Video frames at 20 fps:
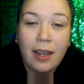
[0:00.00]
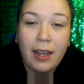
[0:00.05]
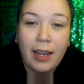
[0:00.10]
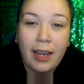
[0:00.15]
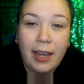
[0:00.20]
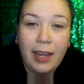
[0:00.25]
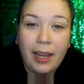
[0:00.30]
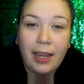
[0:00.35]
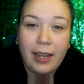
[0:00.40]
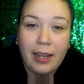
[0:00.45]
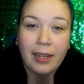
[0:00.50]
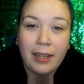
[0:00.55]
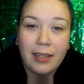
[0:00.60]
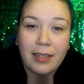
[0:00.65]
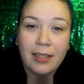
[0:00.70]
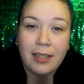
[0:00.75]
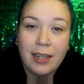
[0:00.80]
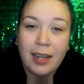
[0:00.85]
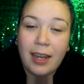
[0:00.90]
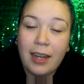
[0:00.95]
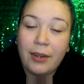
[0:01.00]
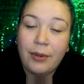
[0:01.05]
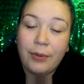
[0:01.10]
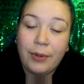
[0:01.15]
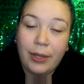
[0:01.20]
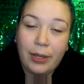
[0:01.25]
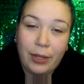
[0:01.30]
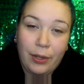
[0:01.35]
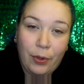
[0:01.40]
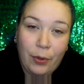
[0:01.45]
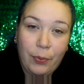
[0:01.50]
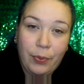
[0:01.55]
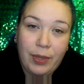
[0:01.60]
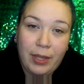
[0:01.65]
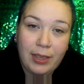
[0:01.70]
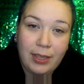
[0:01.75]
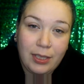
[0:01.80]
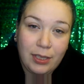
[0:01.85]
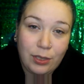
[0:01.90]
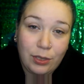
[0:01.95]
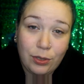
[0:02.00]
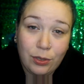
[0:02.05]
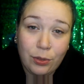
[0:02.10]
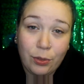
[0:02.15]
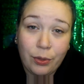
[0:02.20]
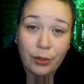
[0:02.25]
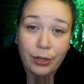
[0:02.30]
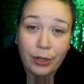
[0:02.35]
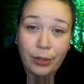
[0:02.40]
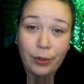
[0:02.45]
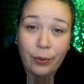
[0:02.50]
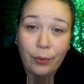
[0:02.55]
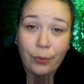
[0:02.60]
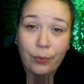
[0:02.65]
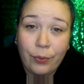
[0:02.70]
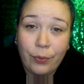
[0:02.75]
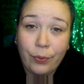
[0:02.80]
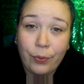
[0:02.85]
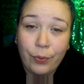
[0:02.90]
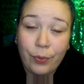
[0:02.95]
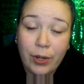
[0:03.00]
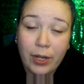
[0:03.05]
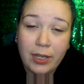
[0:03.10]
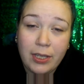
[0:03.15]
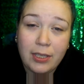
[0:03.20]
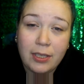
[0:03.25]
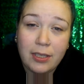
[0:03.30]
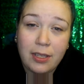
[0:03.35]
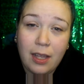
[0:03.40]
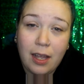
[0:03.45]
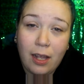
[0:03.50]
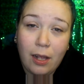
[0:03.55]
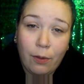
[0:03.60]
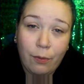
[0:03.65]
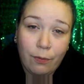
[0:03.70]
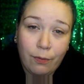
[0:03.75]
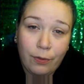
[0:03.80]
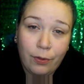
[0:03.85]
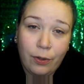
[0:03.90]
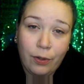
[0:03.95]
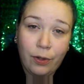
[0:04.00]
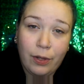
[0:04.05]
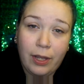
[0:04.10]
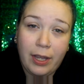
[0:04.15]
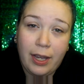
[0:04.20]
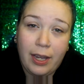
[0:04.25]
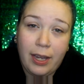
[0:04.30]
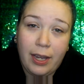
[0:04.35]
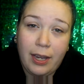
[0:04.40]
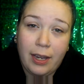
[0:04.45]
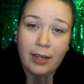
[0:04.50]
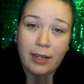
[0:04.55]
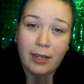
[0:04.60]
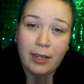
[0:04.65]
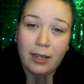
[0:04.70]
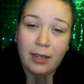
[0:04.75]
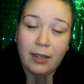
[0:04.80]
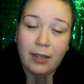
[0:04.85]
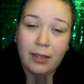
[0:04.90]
and I really hope that this tutorial was helpful and